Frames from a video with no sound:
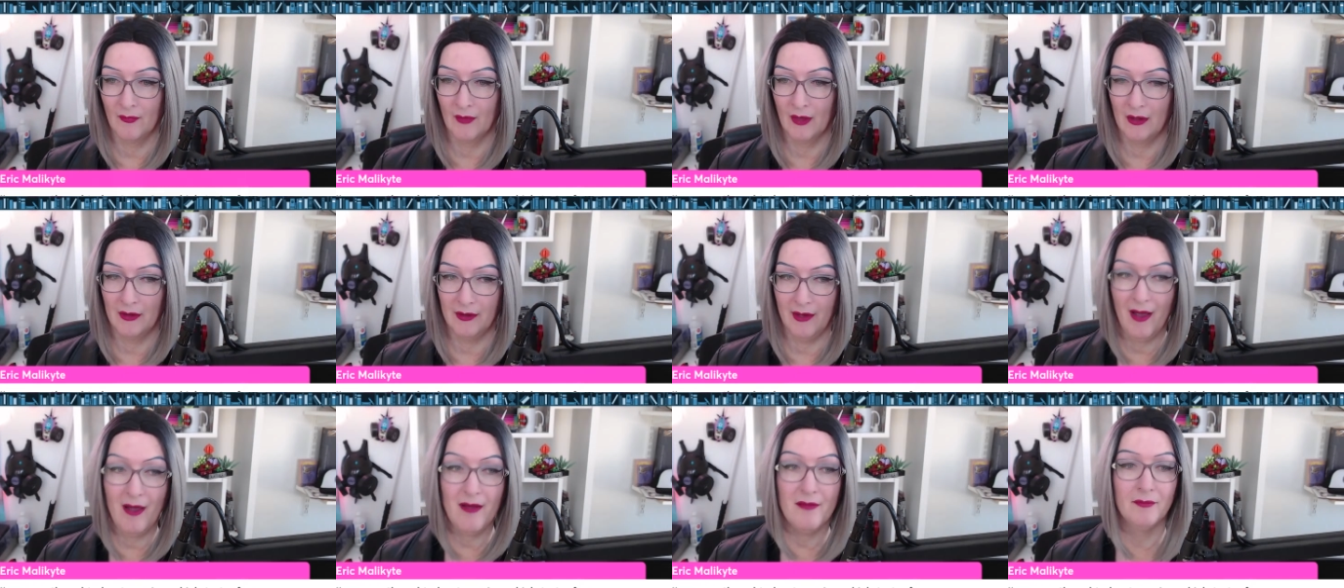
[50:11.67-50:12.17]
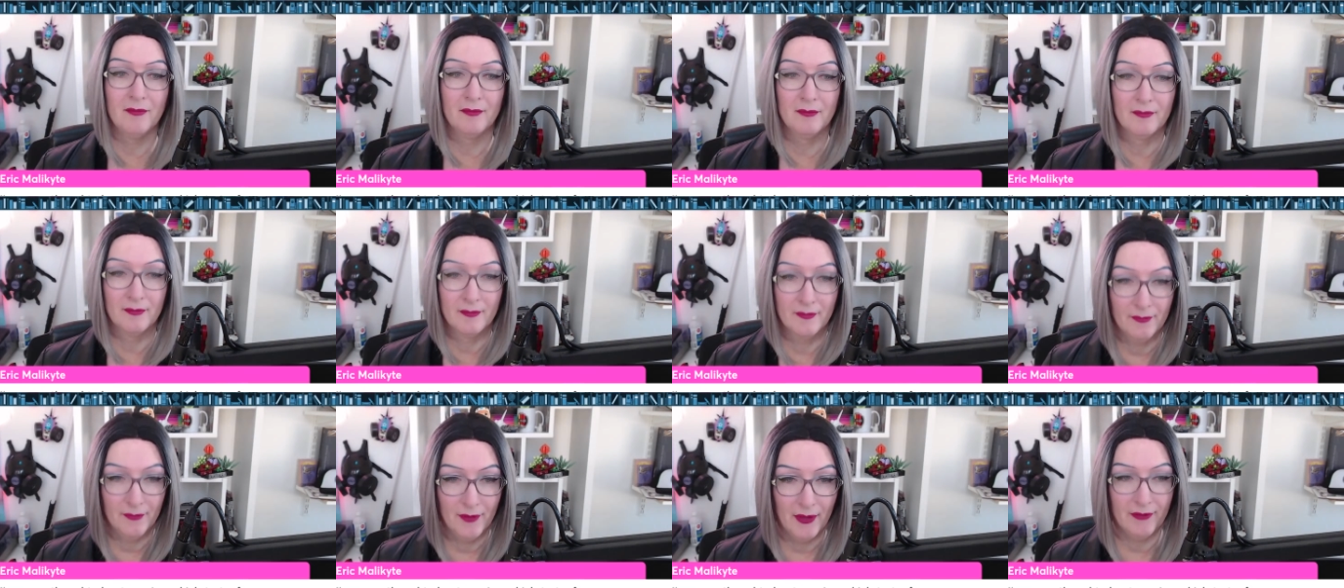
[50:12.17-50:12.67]
Yeah,
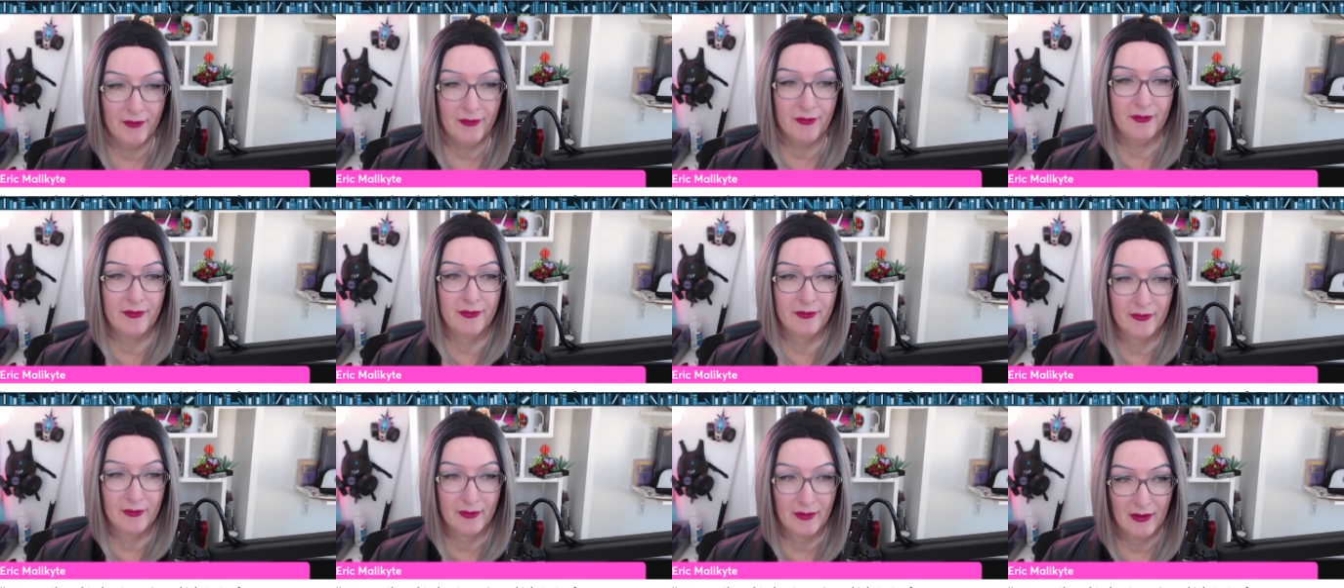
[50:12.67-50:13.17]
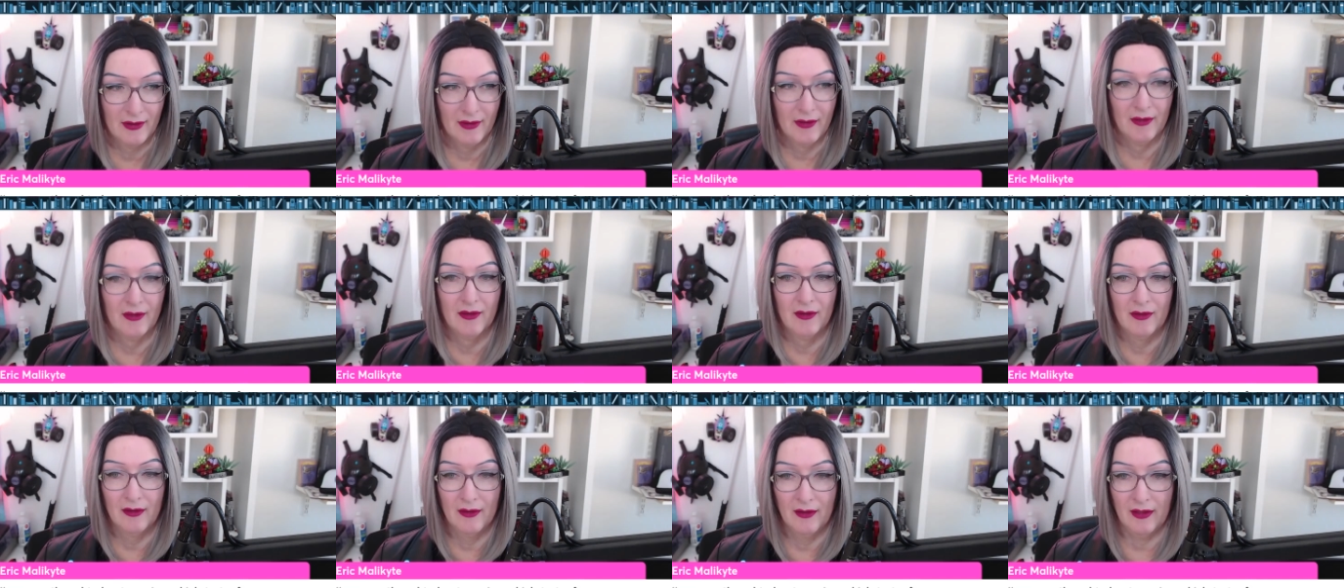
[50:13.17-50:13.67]
it's
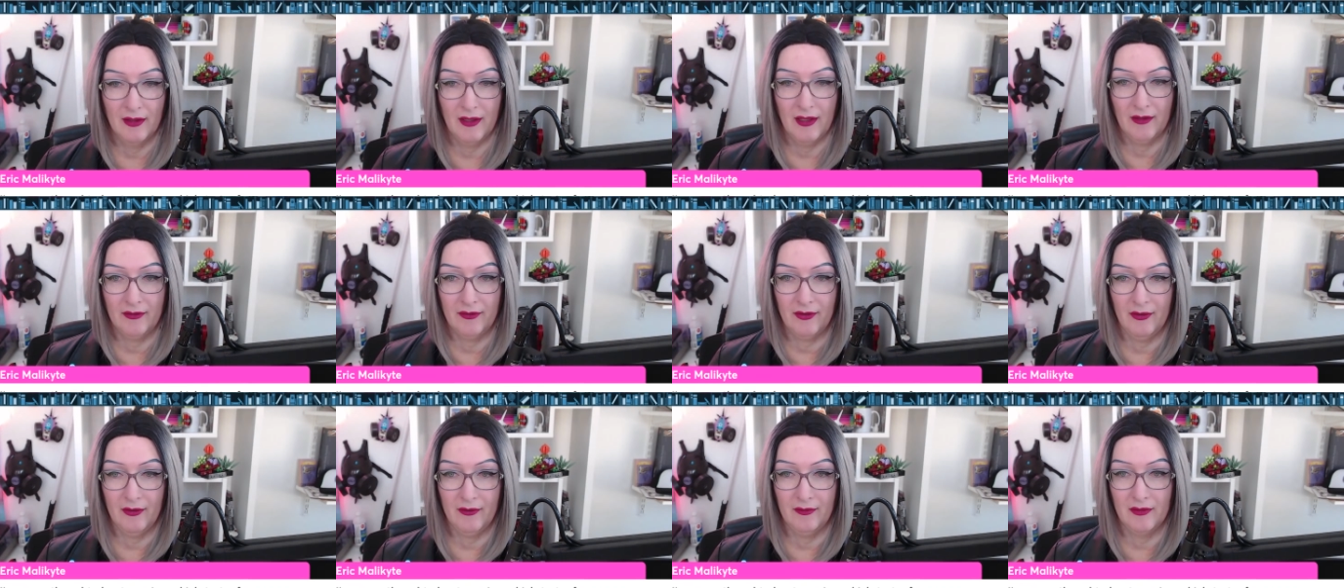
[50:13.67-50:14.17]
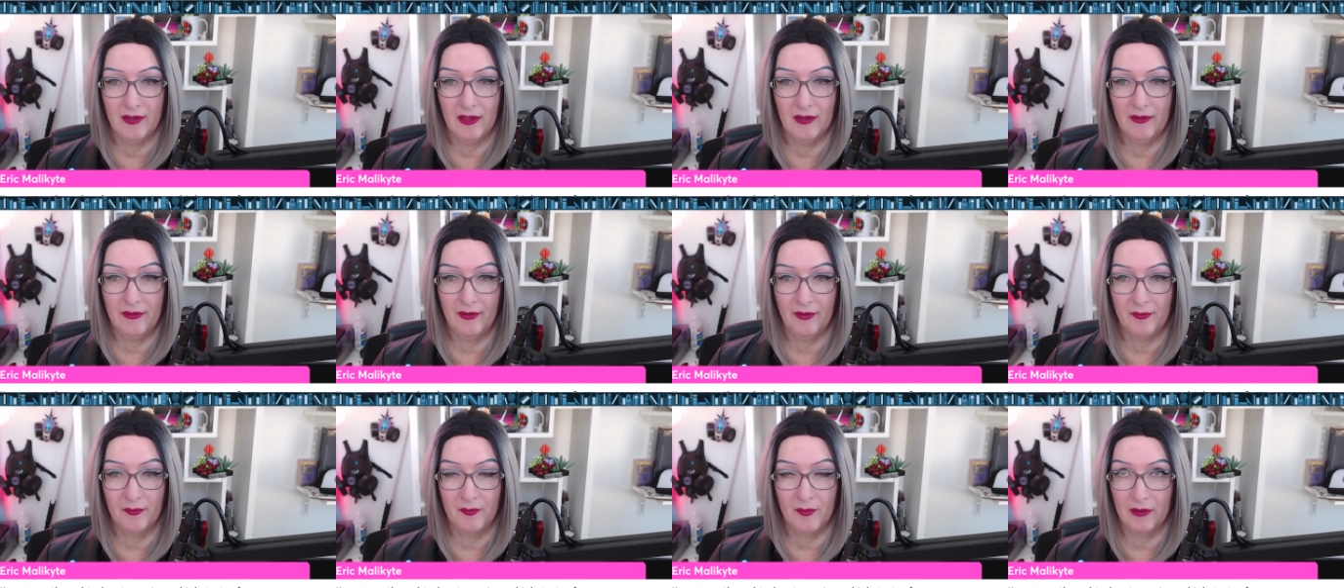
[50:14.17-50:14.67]
a
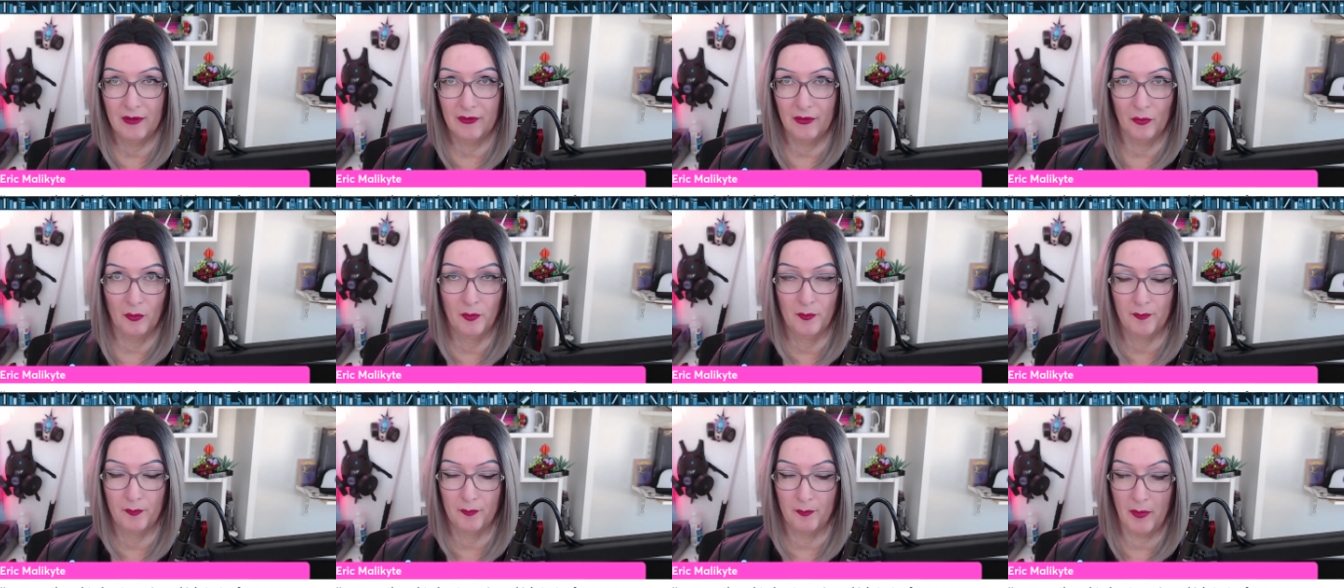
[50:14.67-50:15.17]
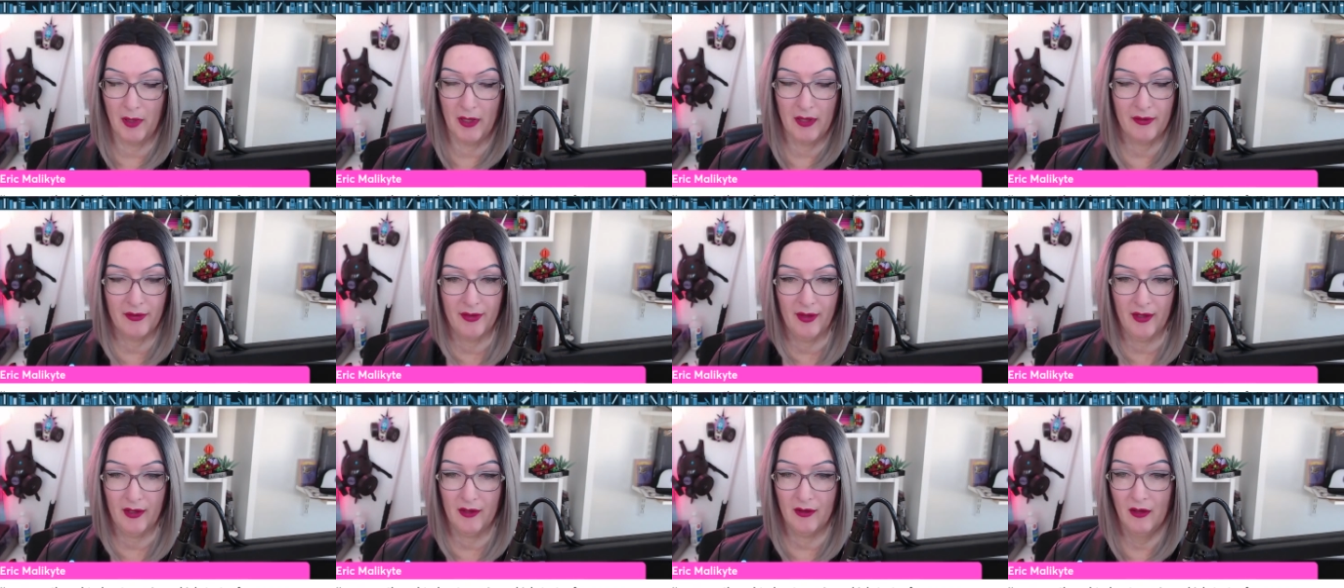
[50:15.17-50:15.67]
big
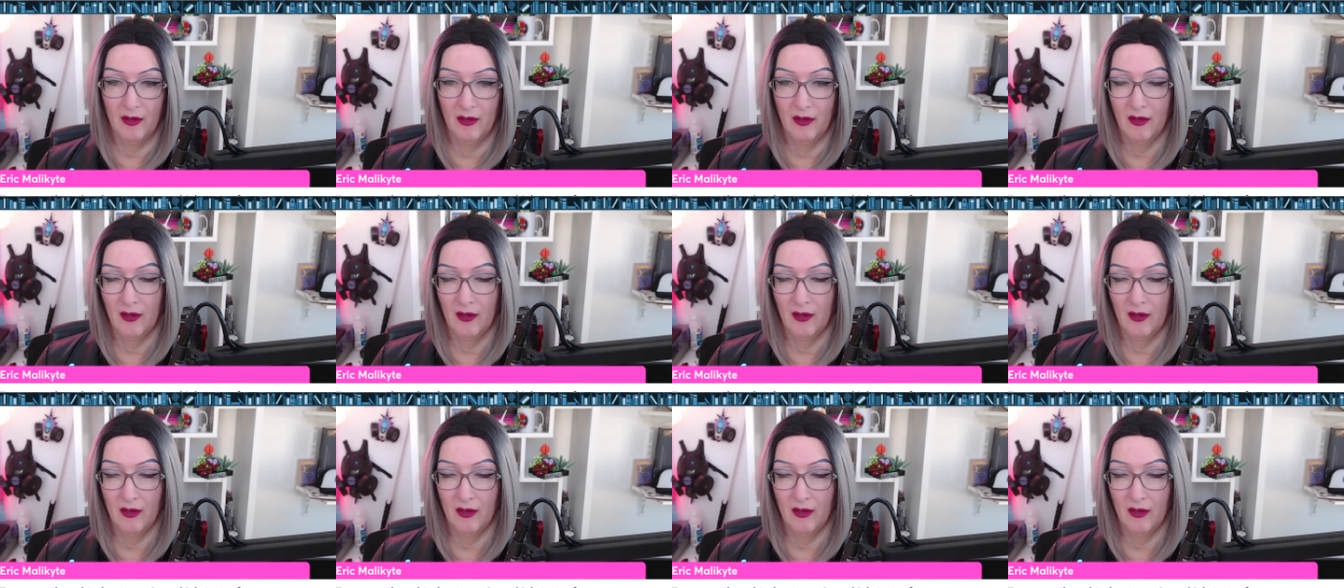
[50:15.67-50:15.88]
thing.